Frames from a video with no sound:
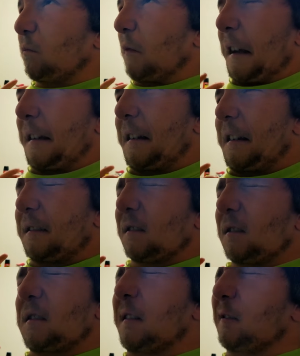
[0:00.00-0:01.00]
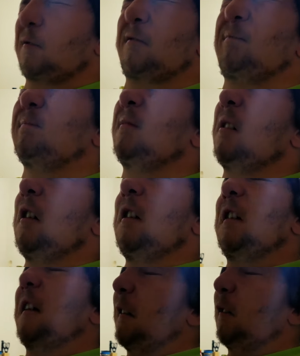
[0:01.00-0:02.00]
I don't
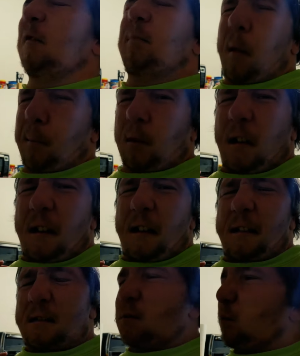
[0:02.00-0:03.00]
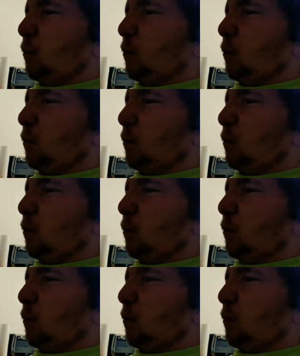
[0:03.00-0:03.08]
remember, guys.